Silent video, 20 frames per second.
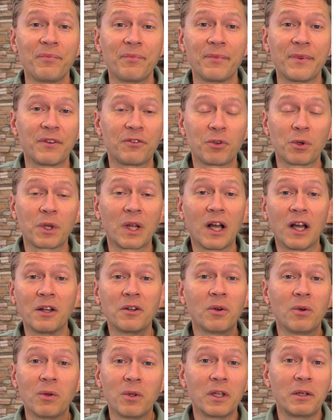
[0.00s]
sort of
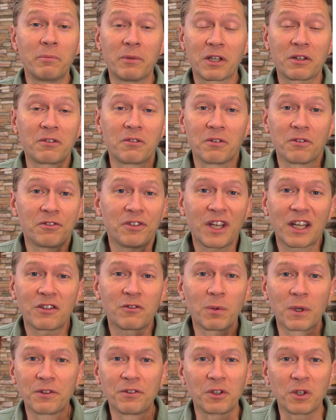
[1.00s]
unholy mixture. Sex
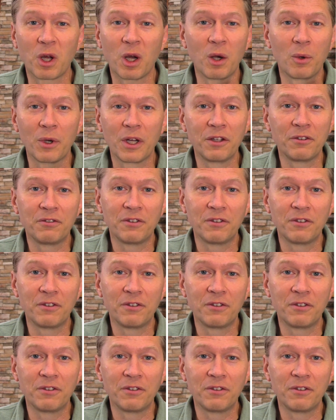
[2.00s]
wasn't always